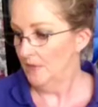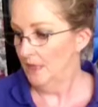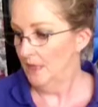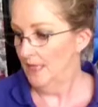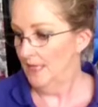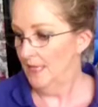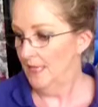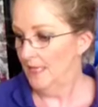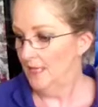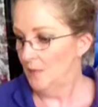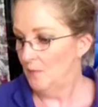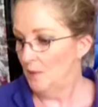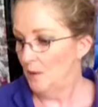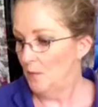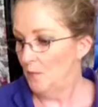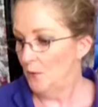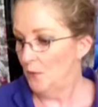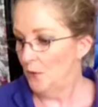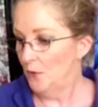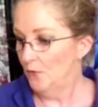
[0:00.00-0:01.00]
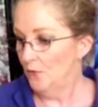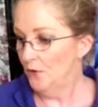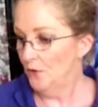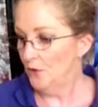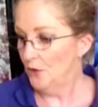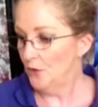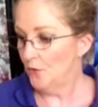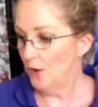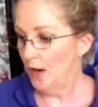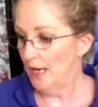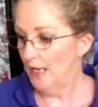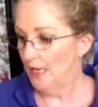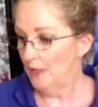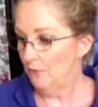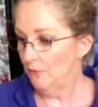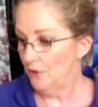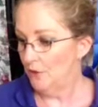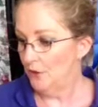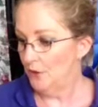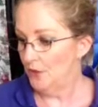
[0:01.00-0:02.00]
It says it's been proven to greatly
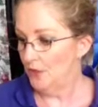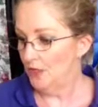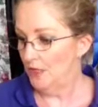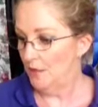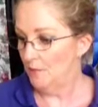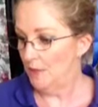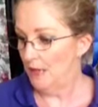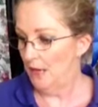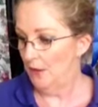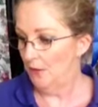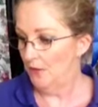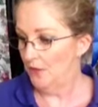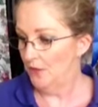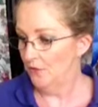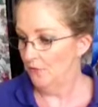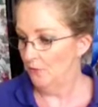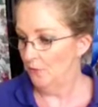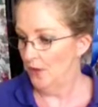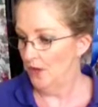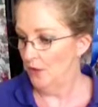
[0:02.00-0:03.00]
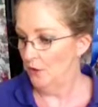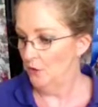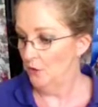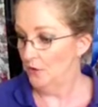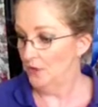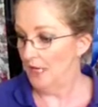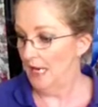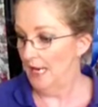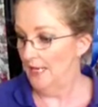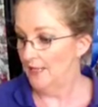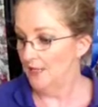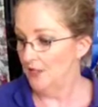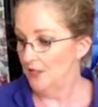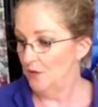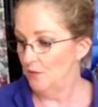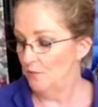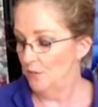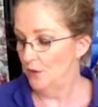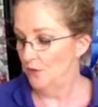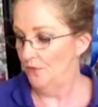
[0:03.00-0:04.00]
reduce the appearance of wrinkles and
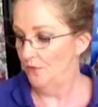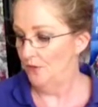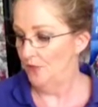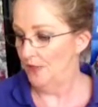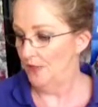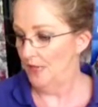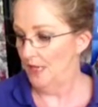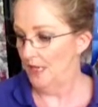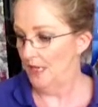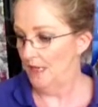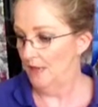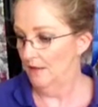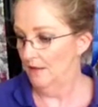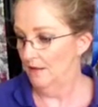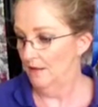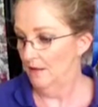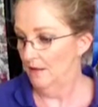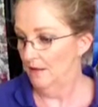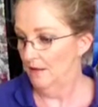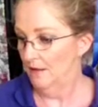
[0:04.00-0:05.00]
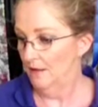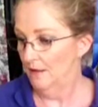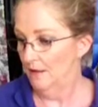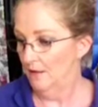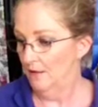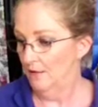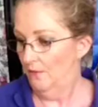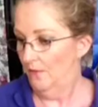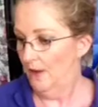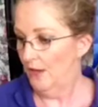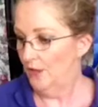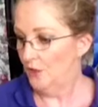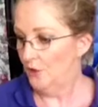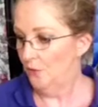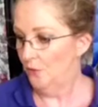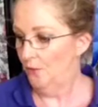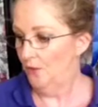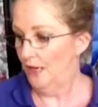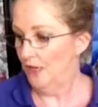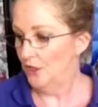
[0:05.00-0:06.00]
smooth the skin. Facial
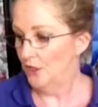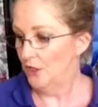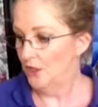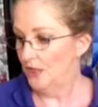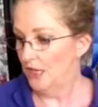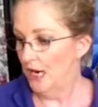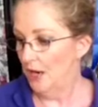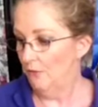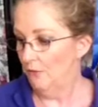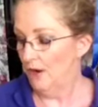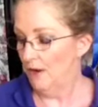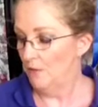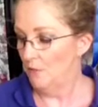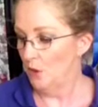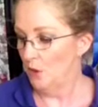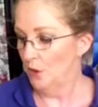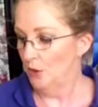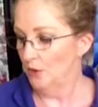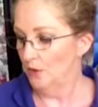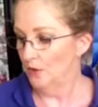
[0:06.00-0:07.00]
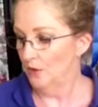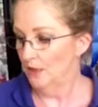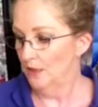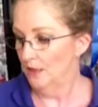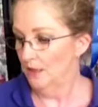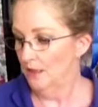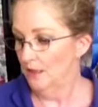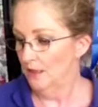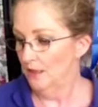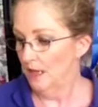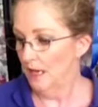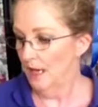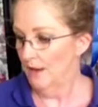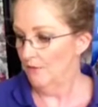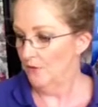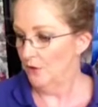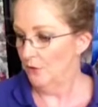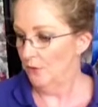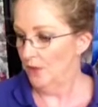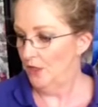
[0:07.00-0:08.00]
features are remodeled.
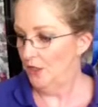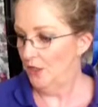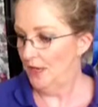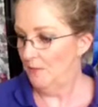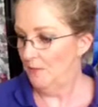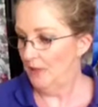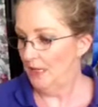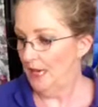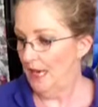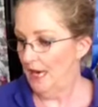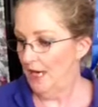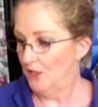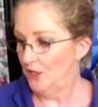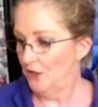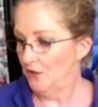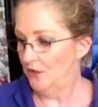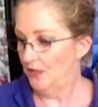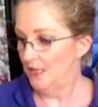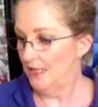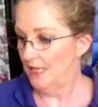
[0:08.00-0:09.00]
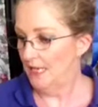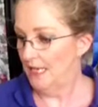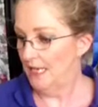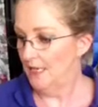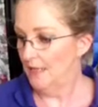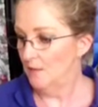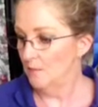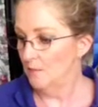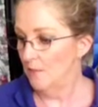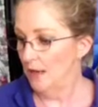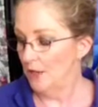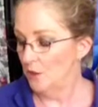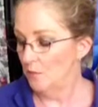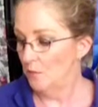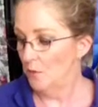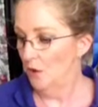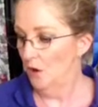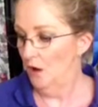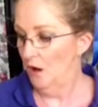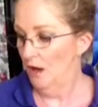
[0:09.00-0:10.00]
After each application, the skin is much
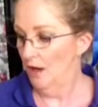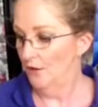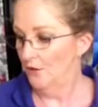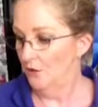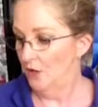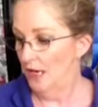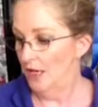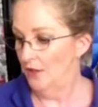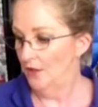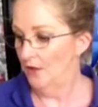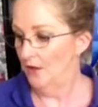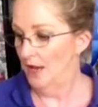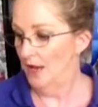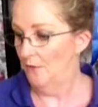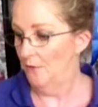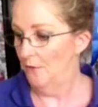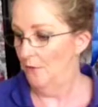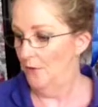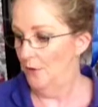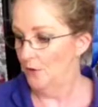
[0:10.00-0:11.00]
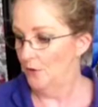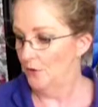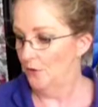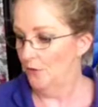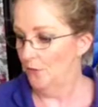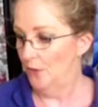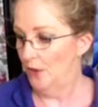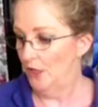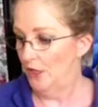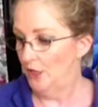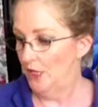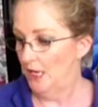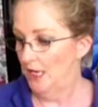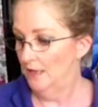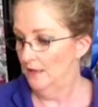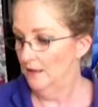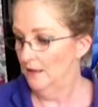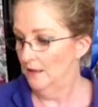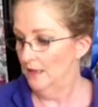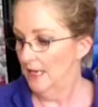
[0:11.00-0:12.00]
more hydrated and feels fresher
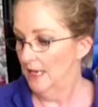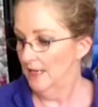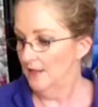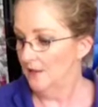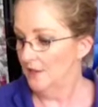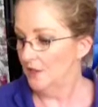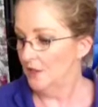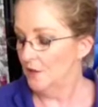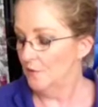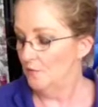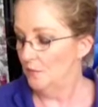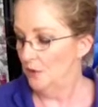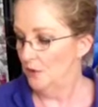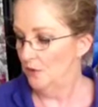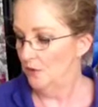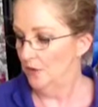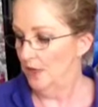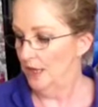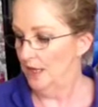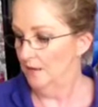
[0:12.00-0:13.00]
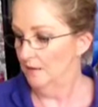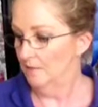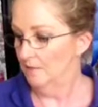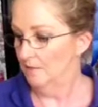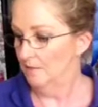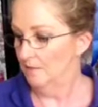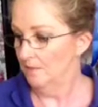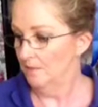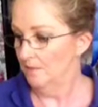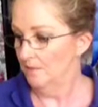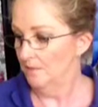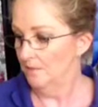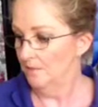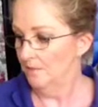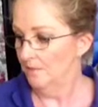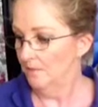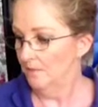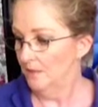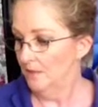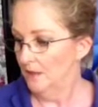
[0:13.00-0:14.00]
and smoother.
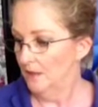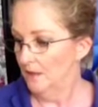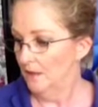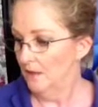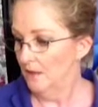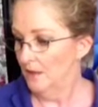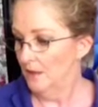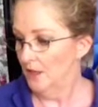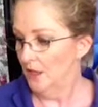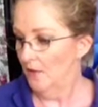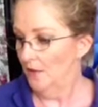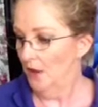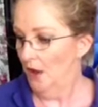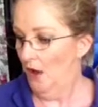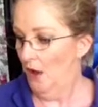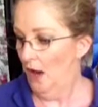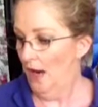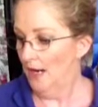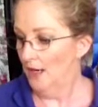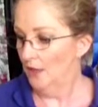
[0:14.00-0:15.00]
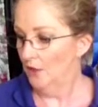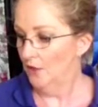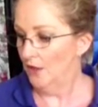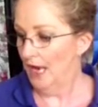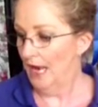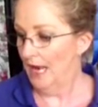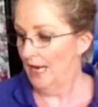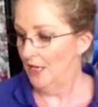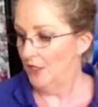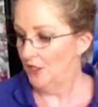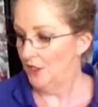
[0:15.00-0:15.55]
So the Hyalucage